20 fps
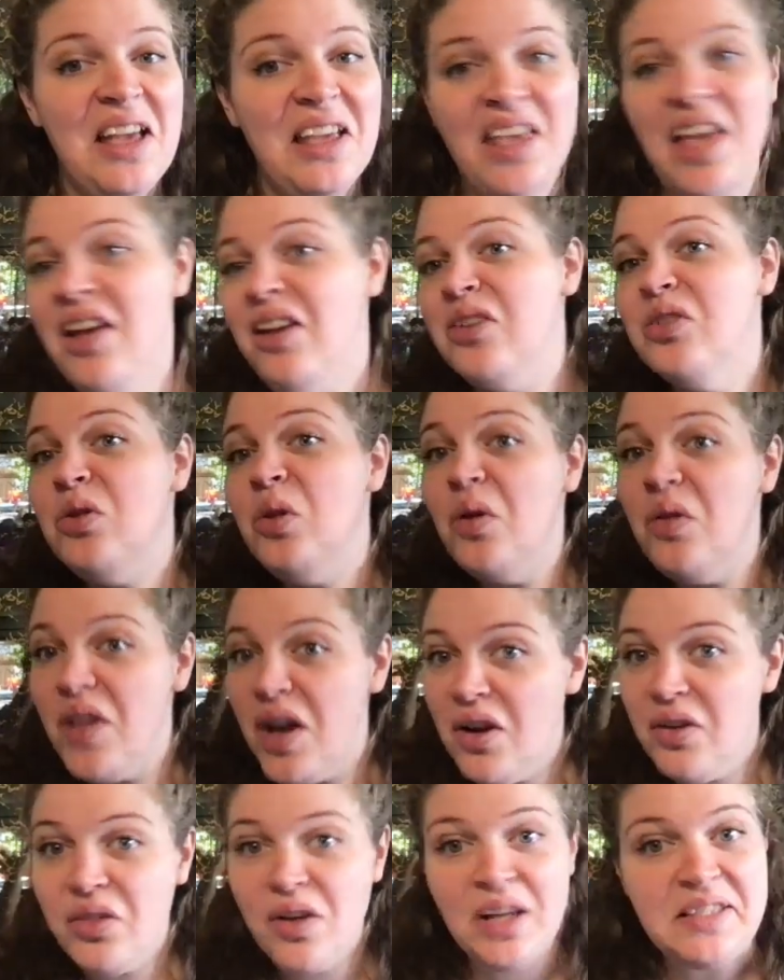can't control
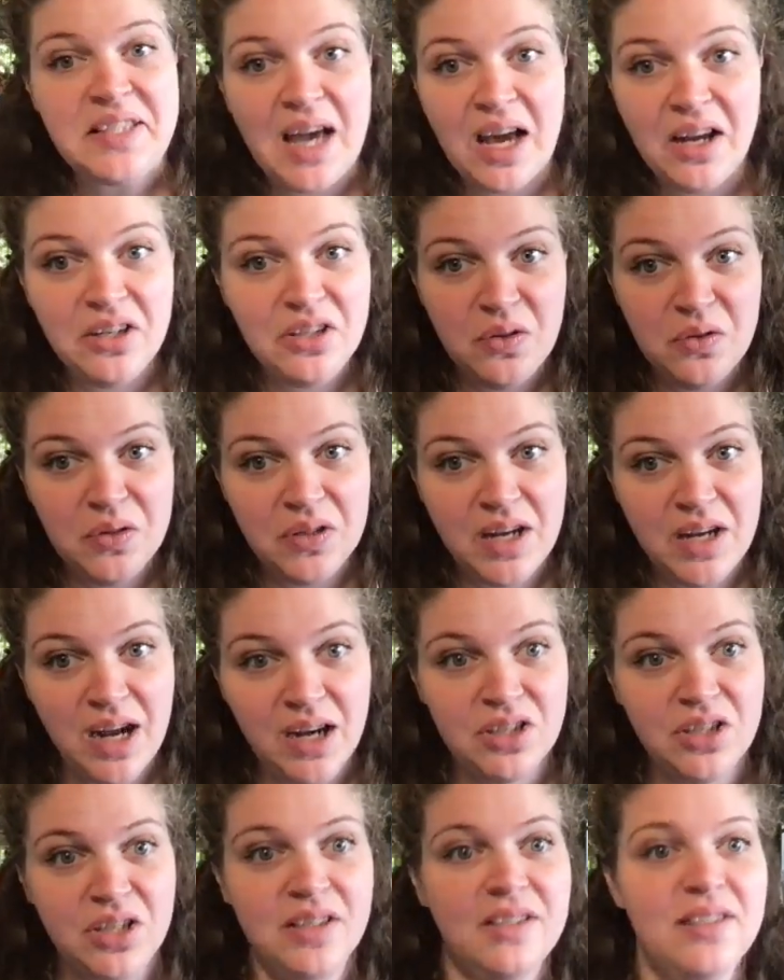their thoughts, attitudes, and
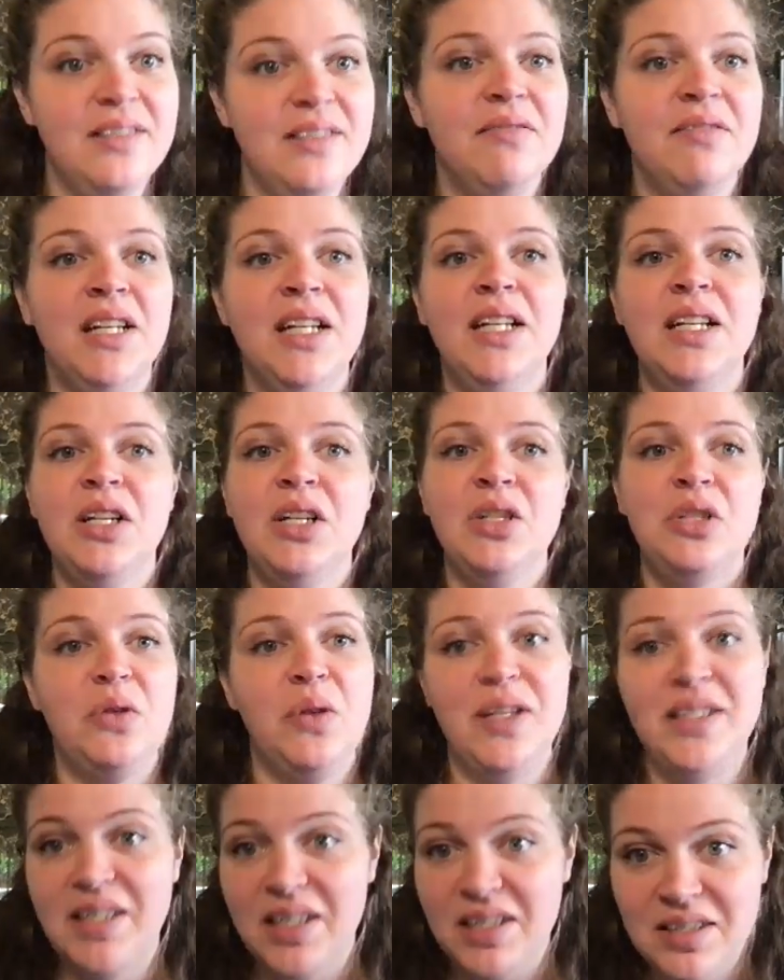actions,
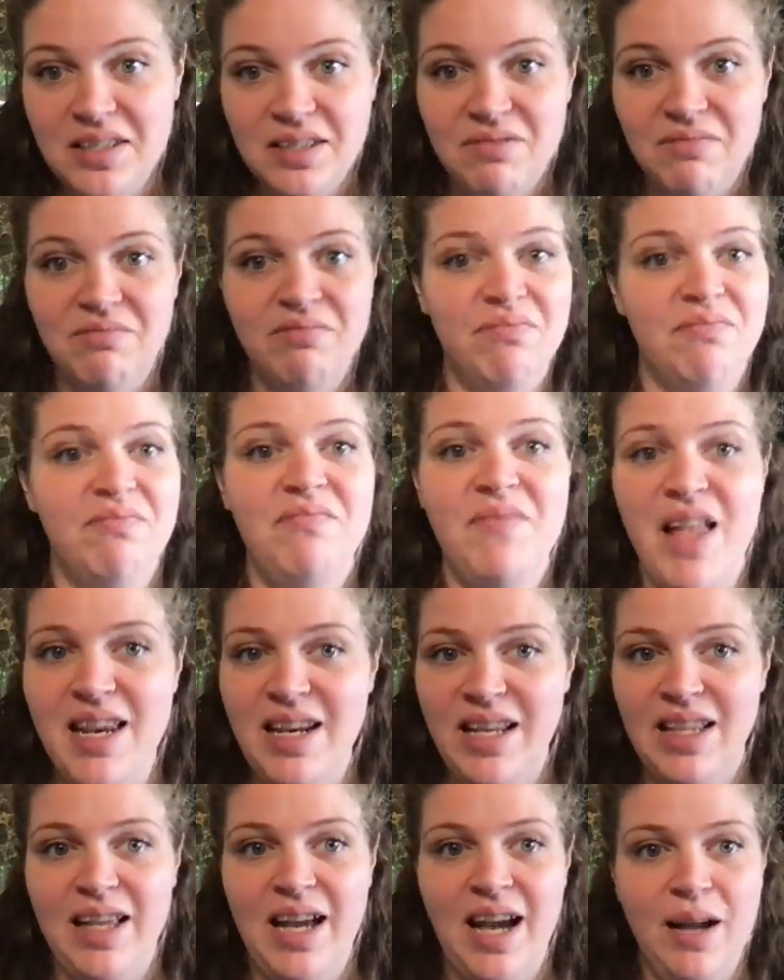choices,
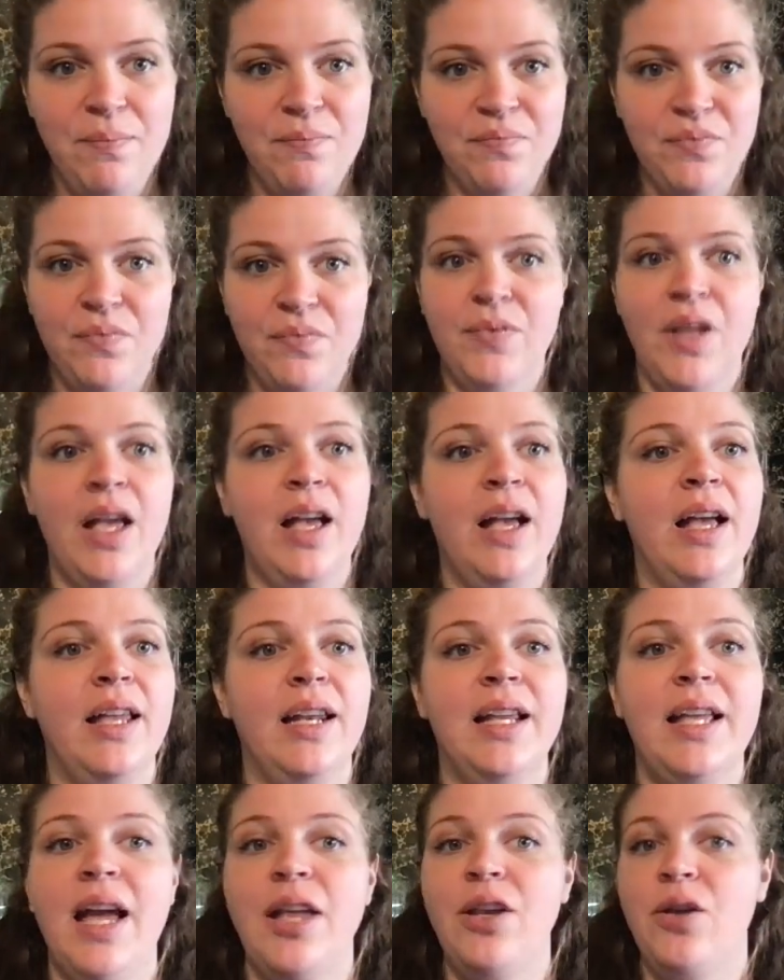any of that.
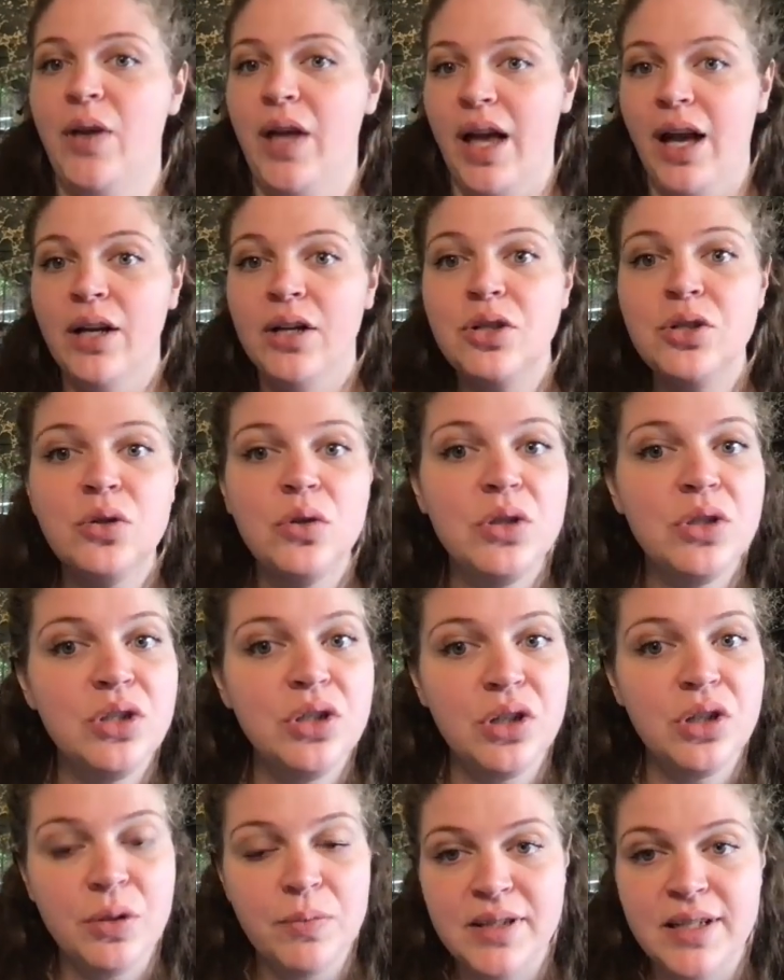And again, you can't control
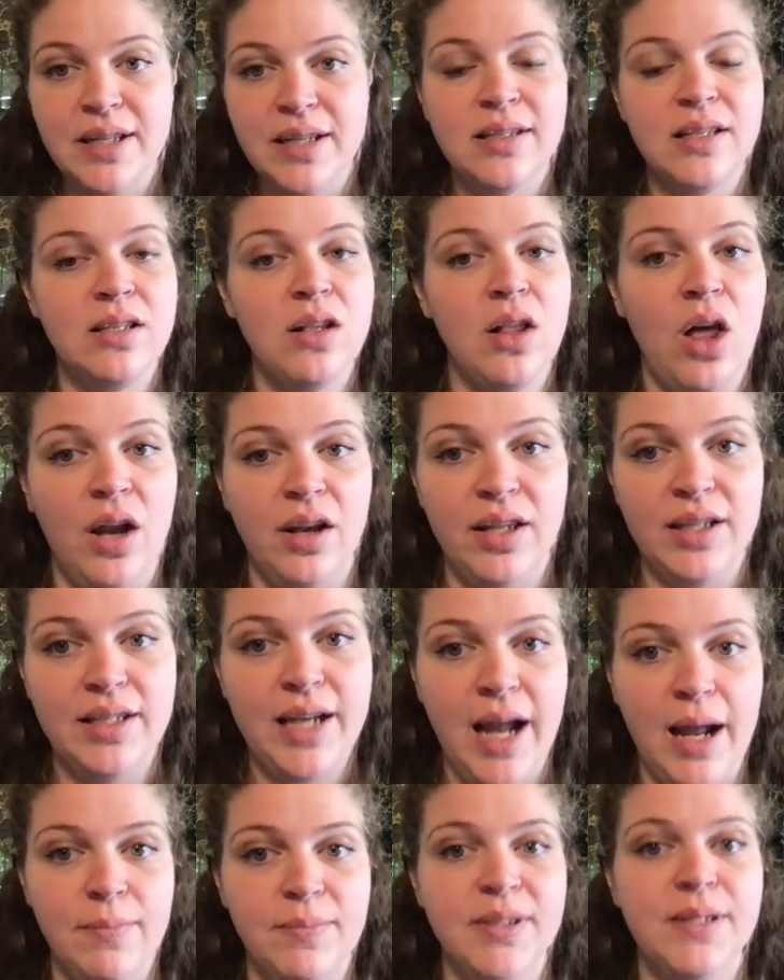circumstances a lot of the
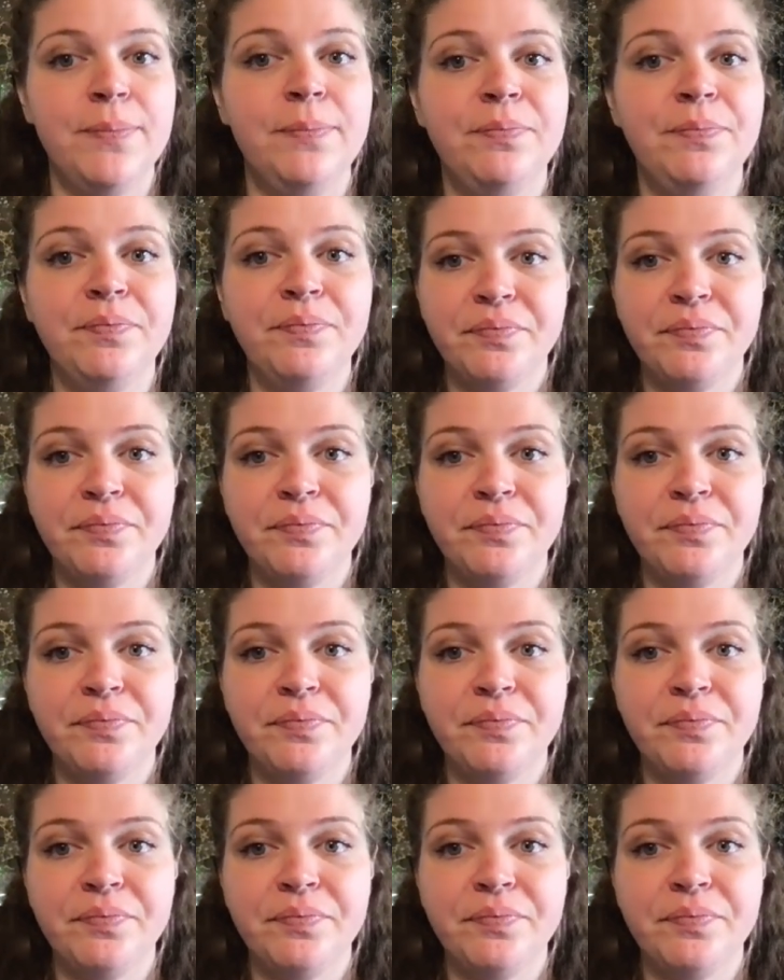times.